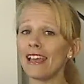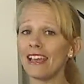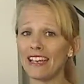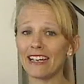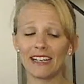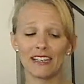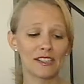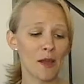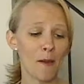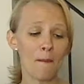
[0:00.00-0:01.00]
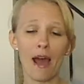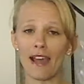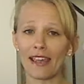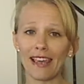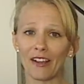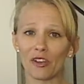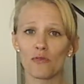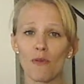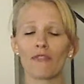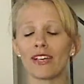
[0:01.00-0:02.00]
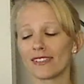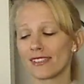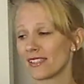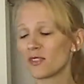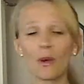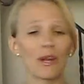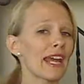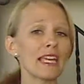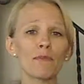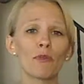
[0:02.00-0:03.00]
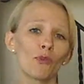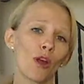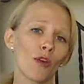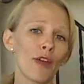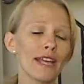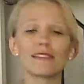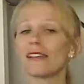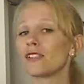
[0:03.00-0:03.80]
and my English muffins. This is what I eat before a race.